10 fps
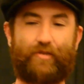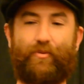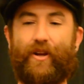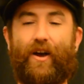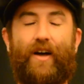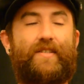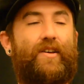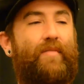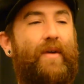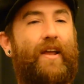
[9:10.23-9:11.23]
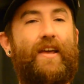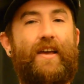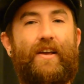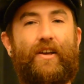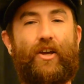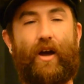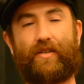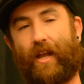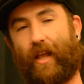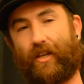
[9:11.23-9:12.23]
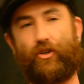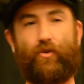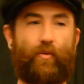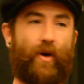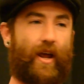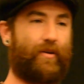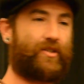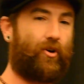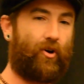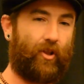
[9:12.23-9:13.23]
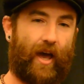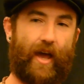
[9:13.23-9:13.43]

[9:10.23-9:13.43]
It was pretty awesome. And I was kind of like doing what I was told.